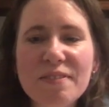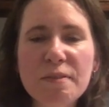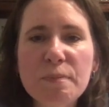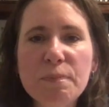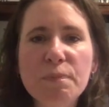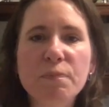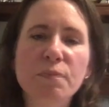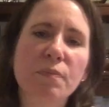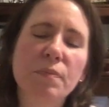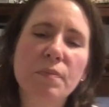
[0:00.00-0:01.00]

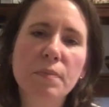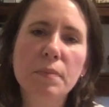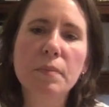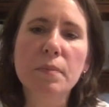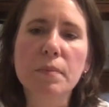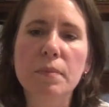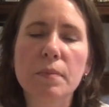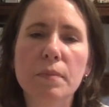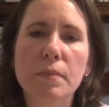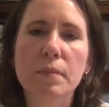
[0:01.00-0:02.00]

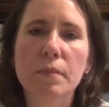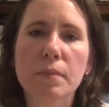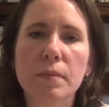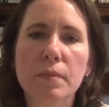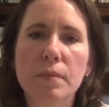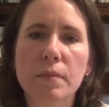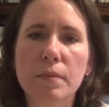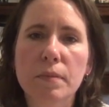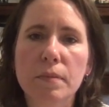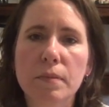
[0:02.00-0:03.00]

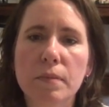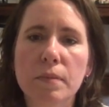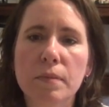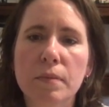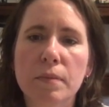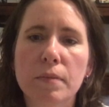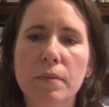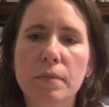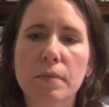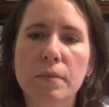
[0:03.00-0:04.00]

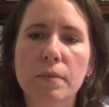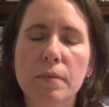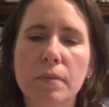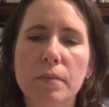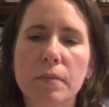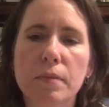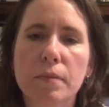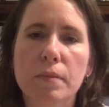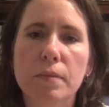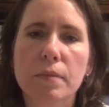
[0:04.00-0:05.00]

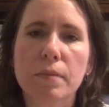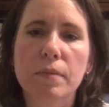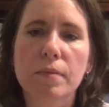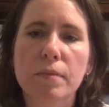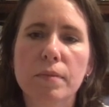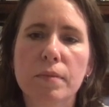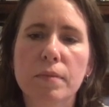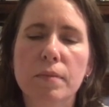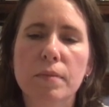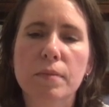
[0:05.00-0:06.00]

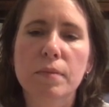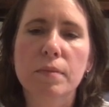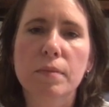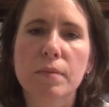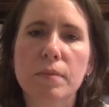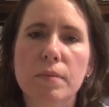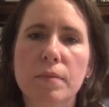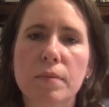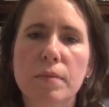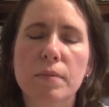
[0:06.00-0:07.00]

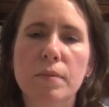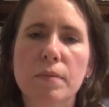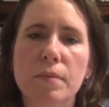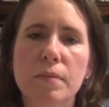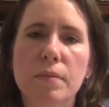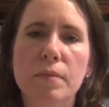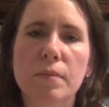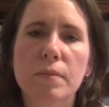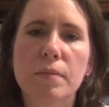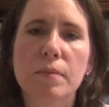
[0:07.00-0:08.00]
The person shown says nothing.